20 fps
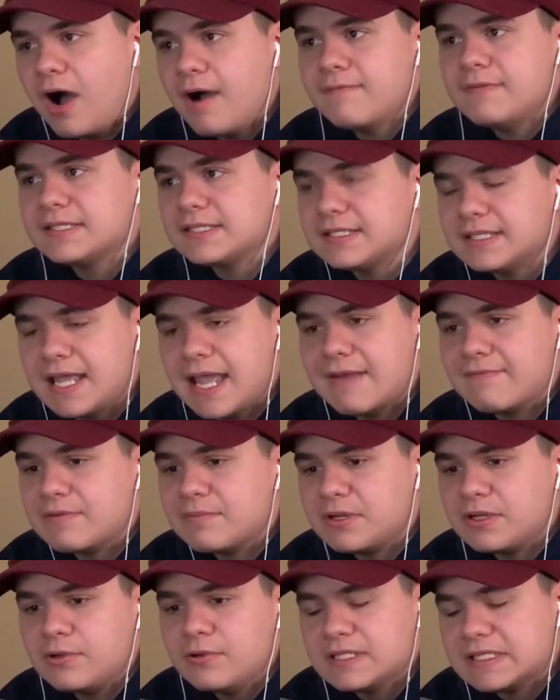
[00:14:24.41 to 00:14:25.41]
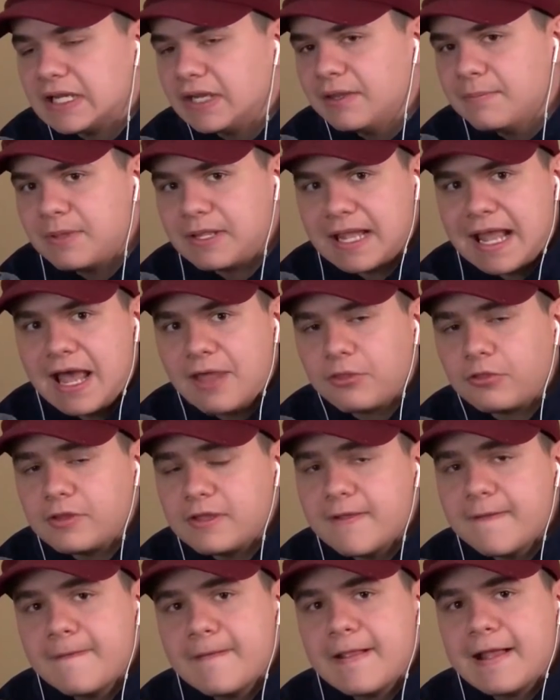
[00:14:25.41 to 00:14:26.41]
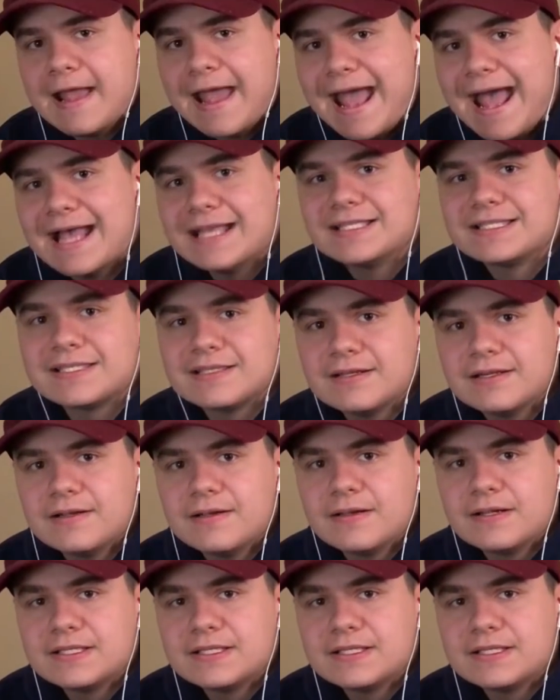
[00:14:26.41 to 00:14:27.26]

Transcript: Obviously, everybody who is an Olympic athlete has